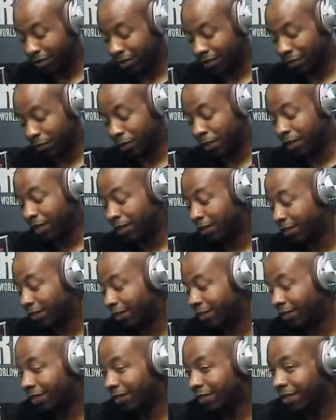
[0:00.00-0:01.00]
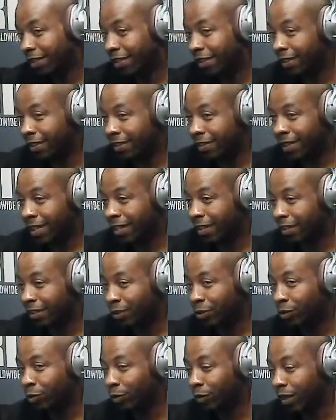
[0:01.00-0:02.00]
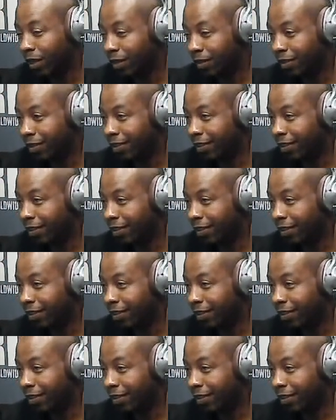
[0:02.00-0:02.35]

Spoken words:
Well, it's kind of cool out there.